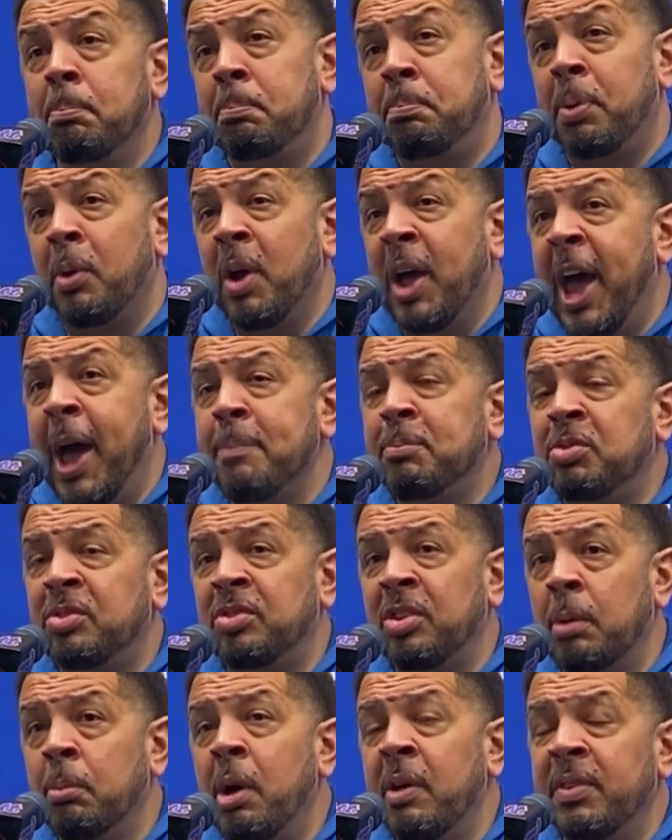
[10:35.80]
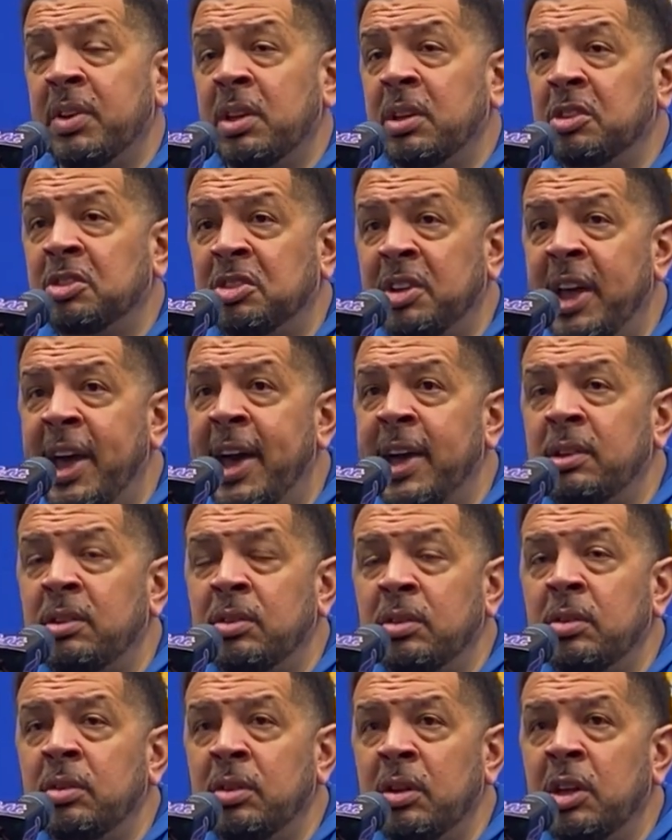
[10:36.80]
Perhaps some of it is that,
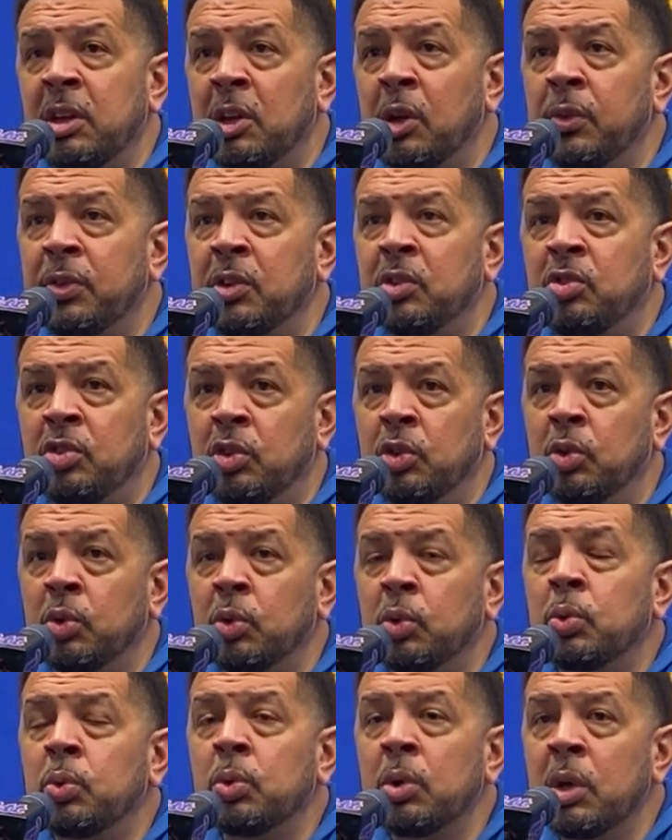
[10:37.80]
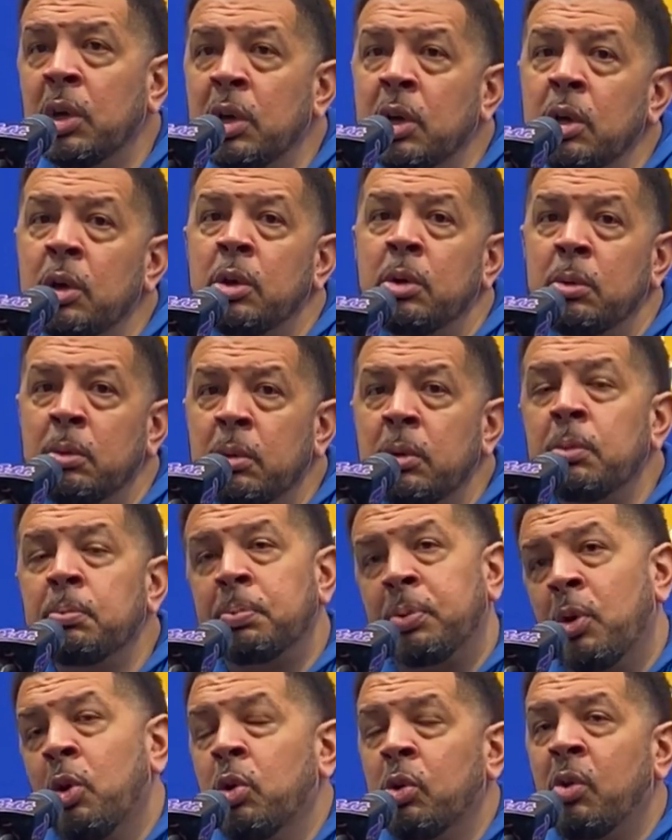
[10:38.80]
you know, the two
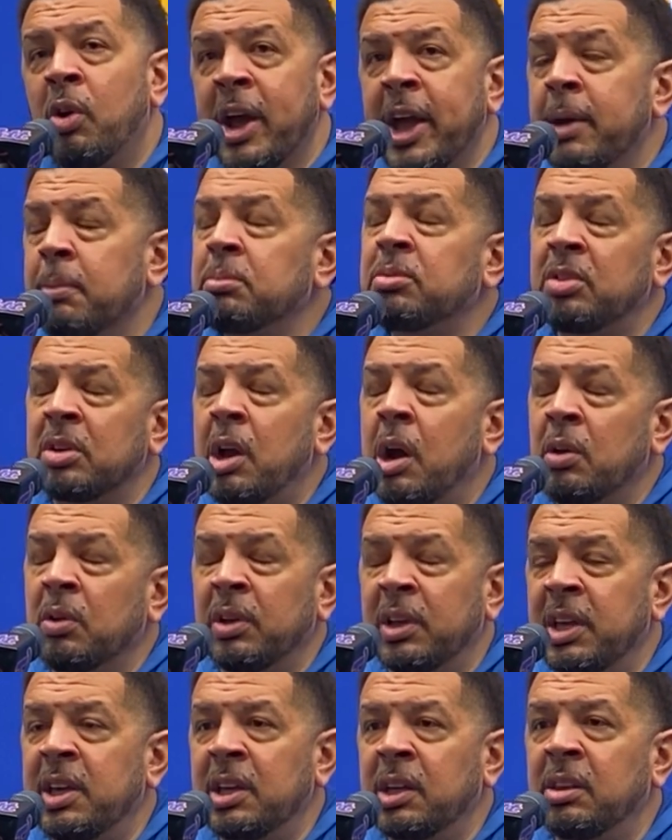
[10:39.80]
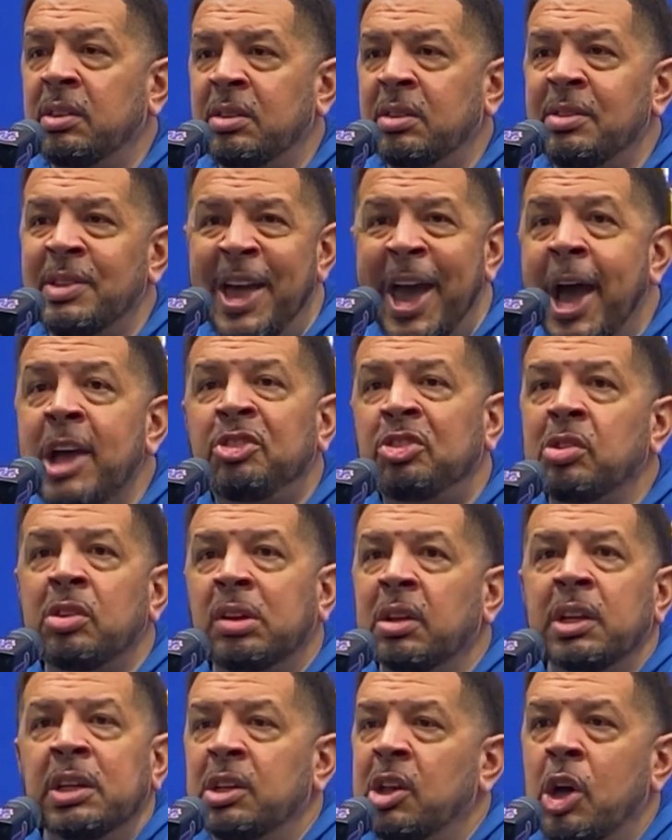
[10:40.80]
programs in our league
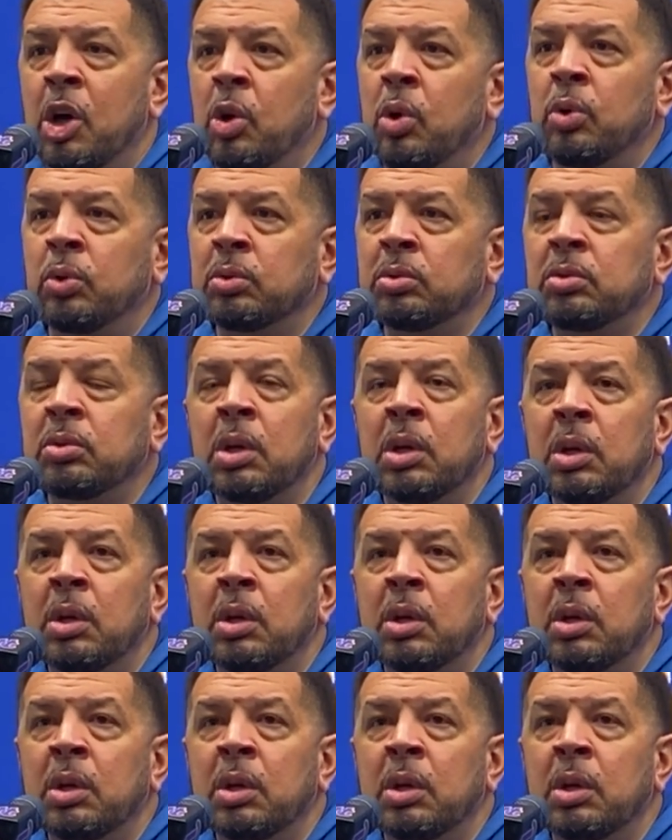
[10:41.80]
nationally known,